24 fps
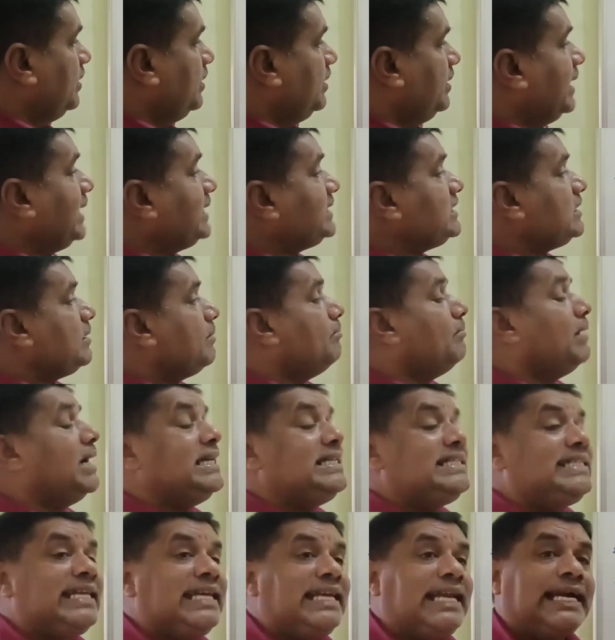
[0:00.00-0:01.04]
Next,
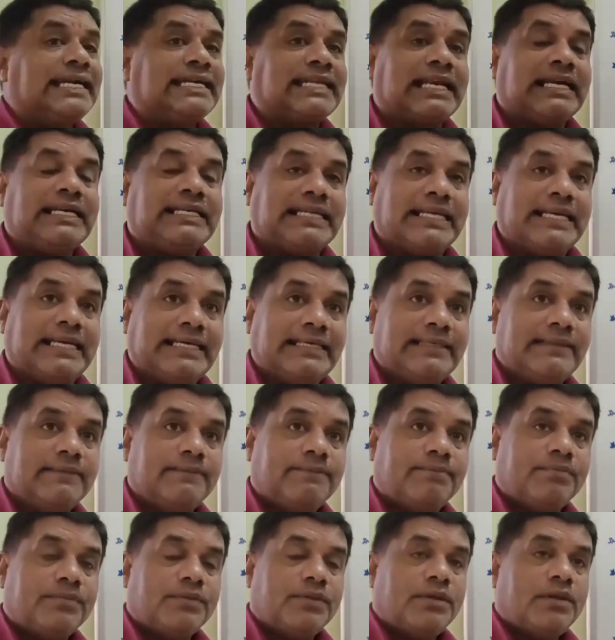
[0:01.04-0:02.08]
multilateral trade.
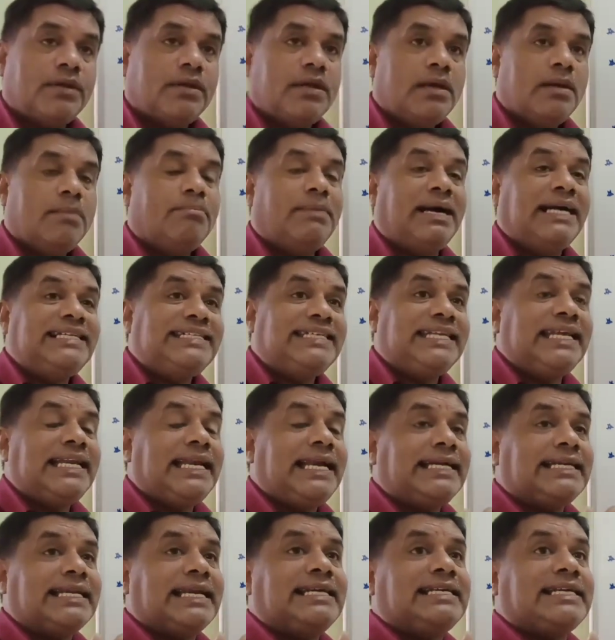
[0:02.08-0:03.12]

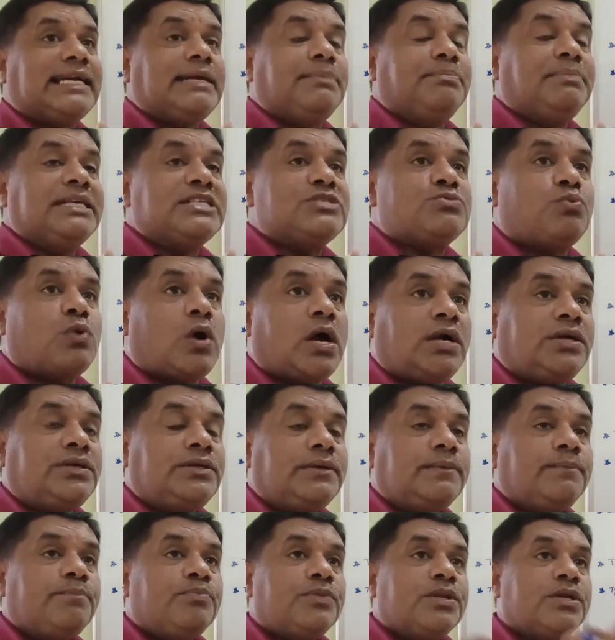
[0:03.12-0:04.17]
Multilateral trade means
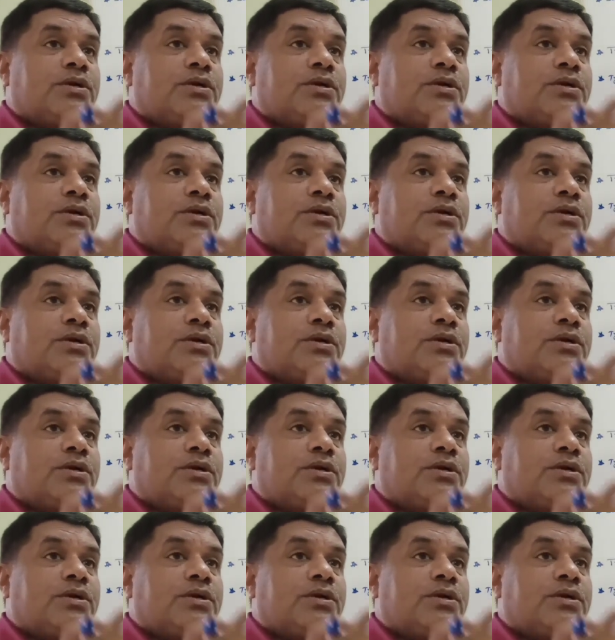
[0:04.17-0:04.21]
what?